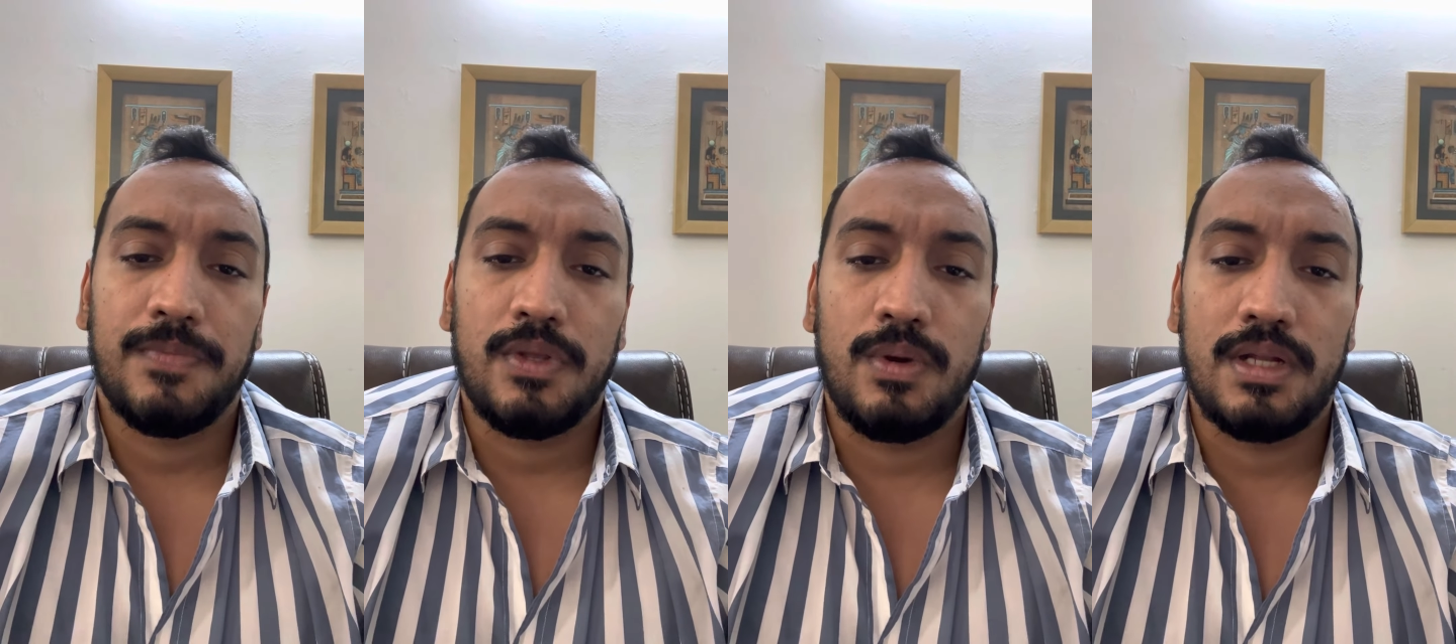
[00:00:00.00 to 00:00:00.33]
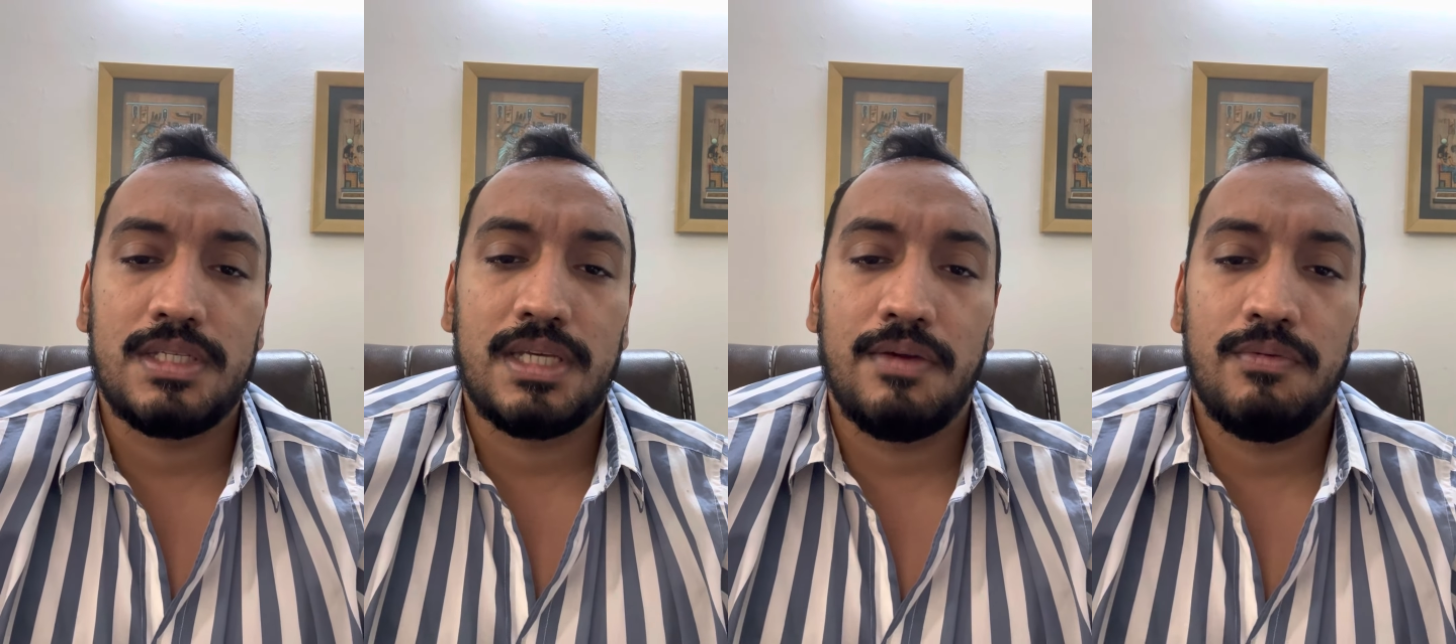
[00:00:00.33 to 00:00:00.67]
you can
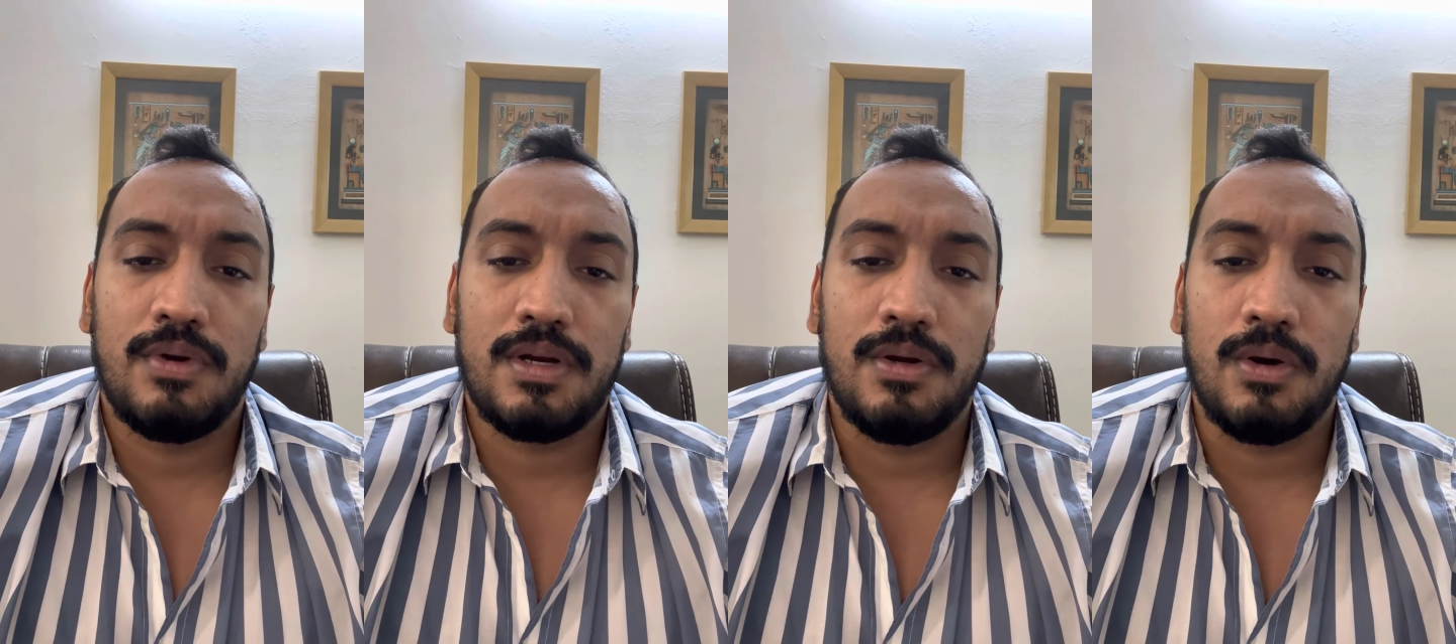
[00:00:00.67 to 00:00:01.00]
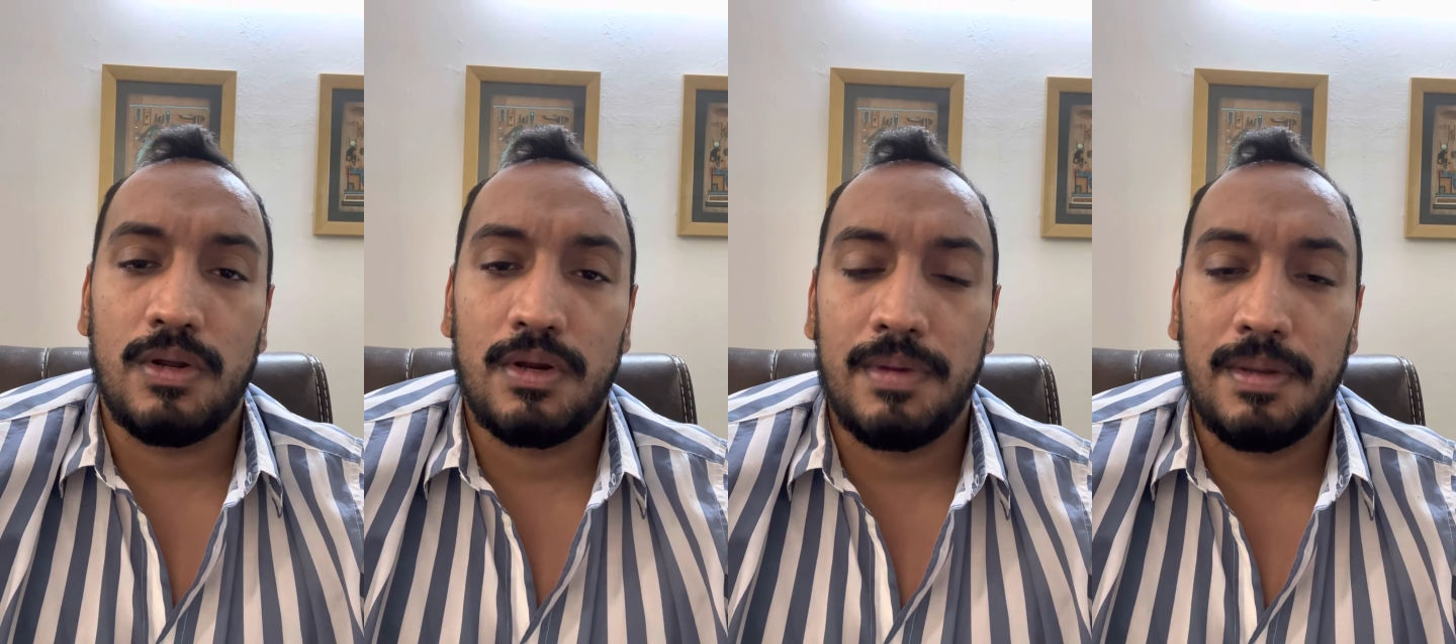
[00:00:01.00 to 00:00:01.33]
save what a
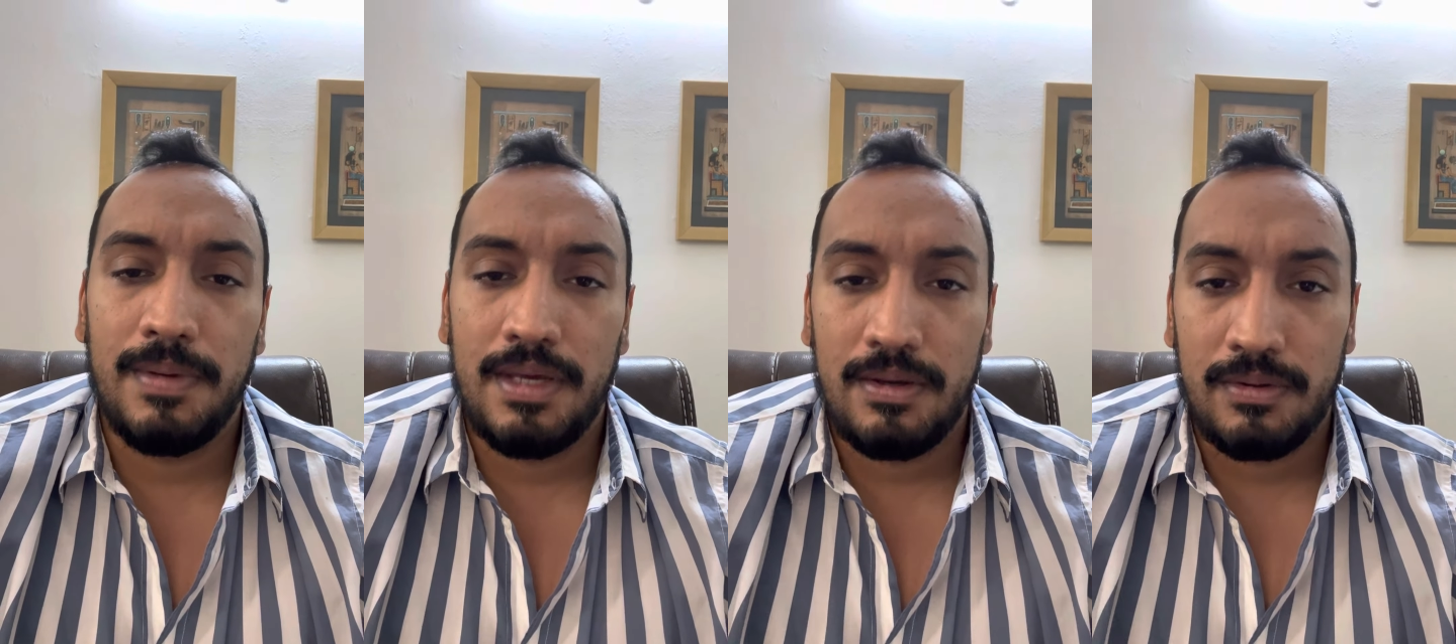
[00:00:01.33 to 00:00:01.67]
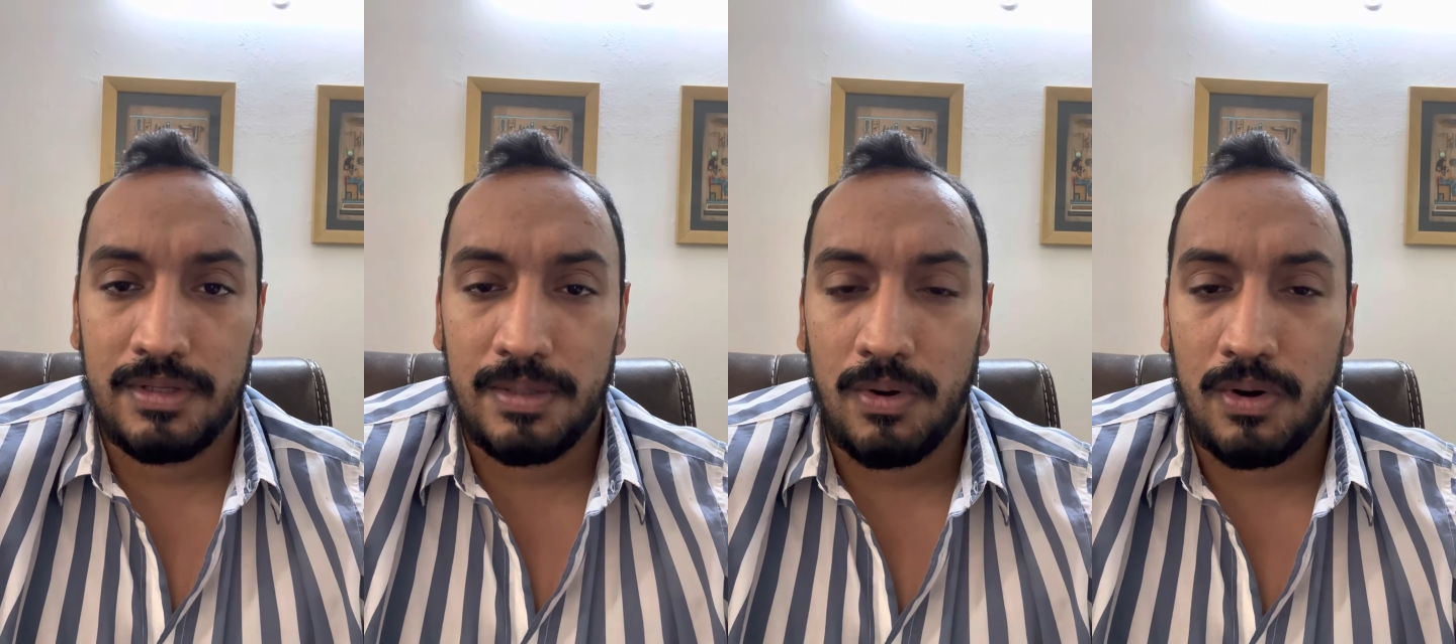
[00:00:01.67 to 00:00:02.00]
dollar maybe on
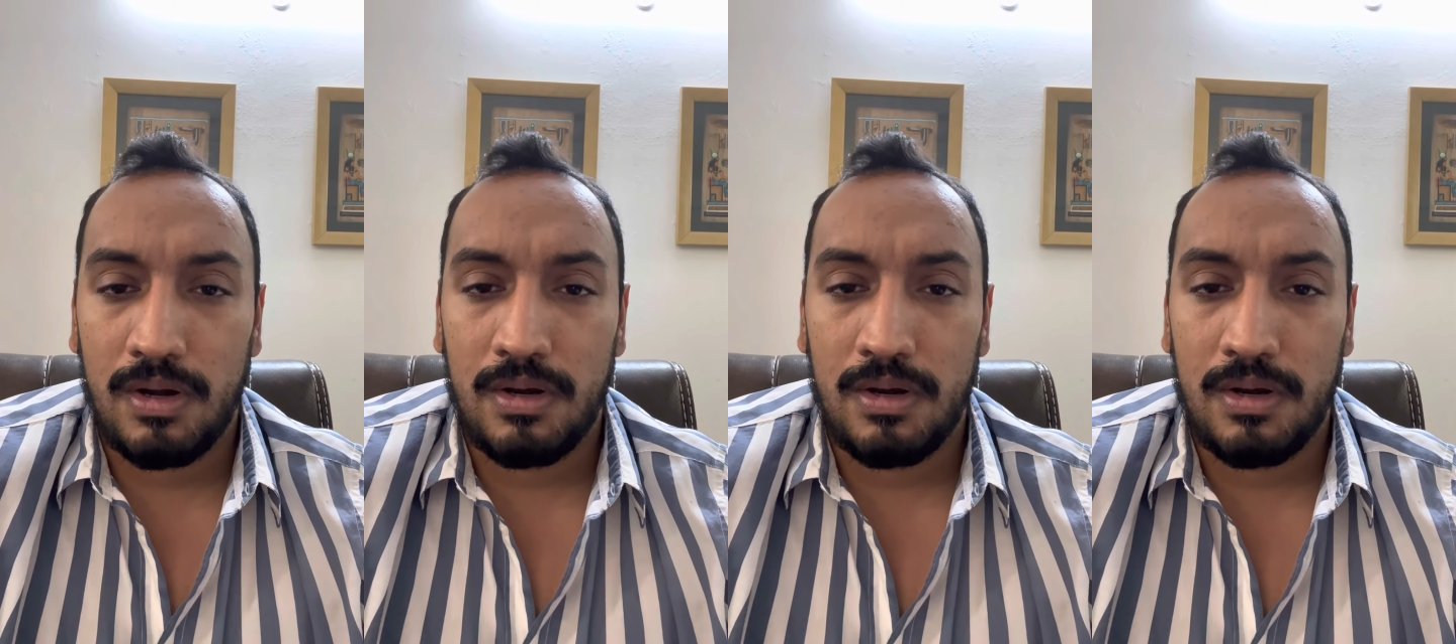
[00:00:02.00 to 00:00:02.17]
that bottle.